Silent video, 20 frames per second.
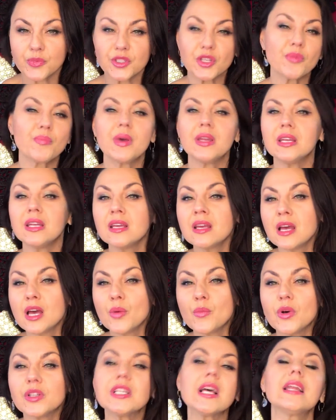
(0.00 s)
So many
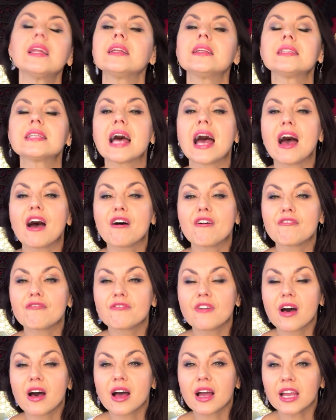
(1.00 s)
modalities
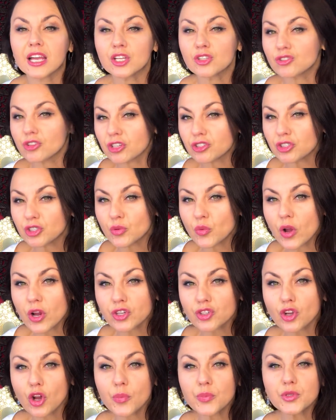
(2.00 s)
have introductory
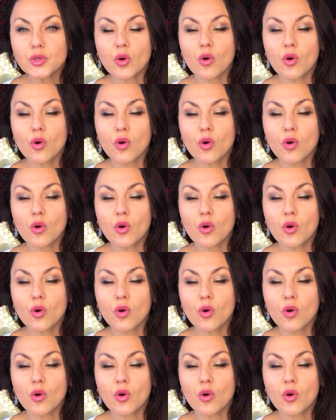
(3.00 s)
workshops,